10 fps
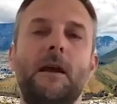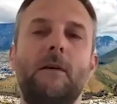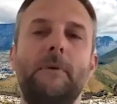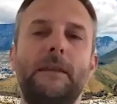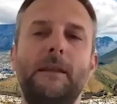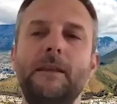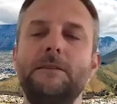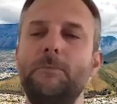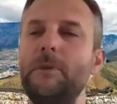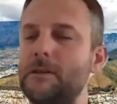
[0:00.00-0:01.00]
But there needs
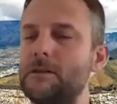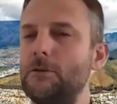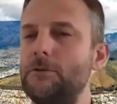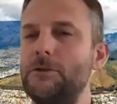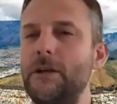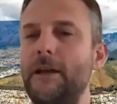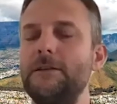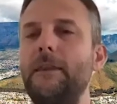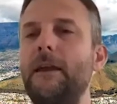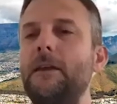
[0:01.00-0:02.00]
to be this cultural change,
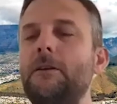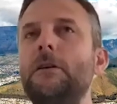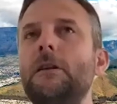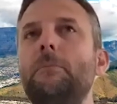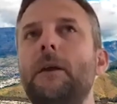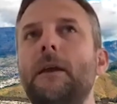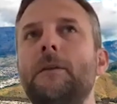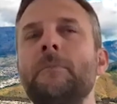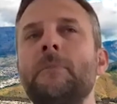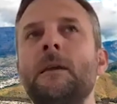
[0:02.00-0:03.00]
and that can only be,